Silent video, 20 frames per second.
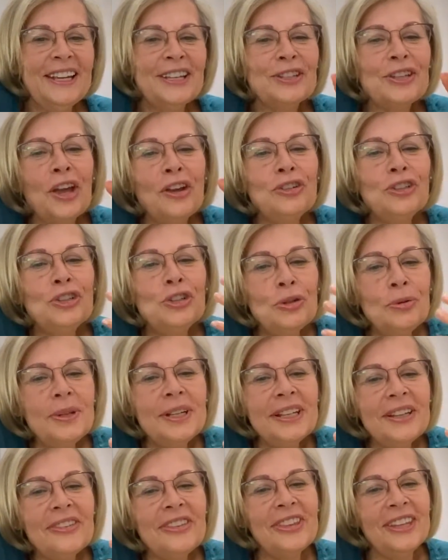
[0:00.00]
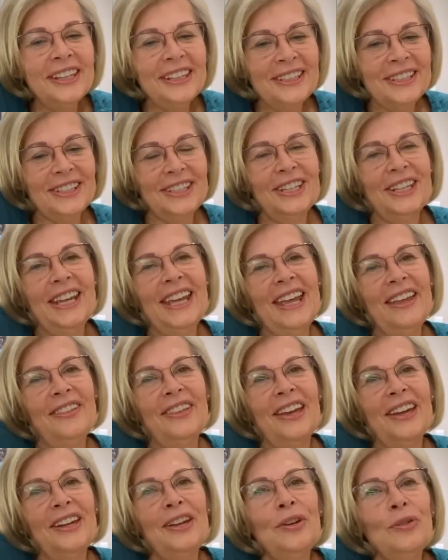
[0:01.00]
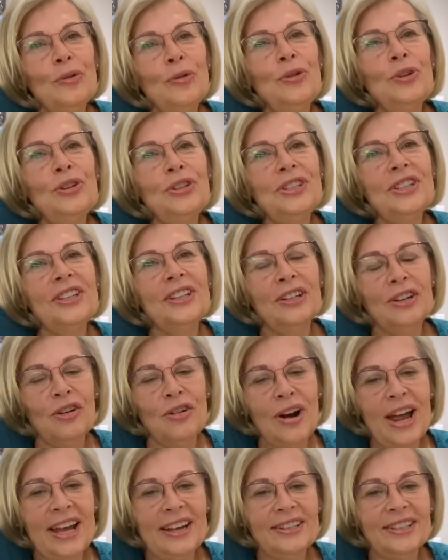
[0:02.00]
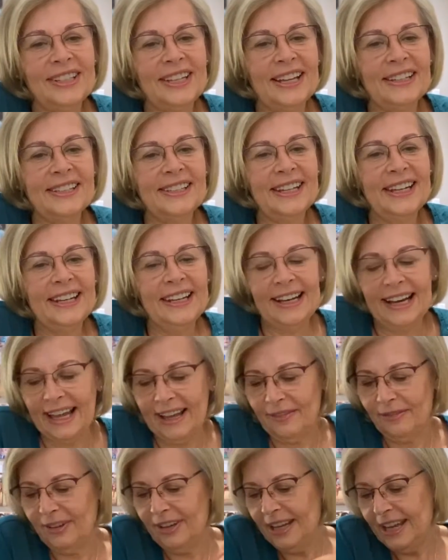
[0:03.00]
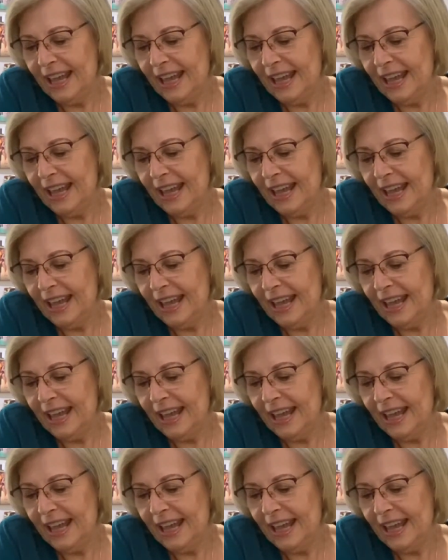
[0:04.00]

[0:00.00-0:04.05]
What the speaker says: So doing things together roots and grounds us in love.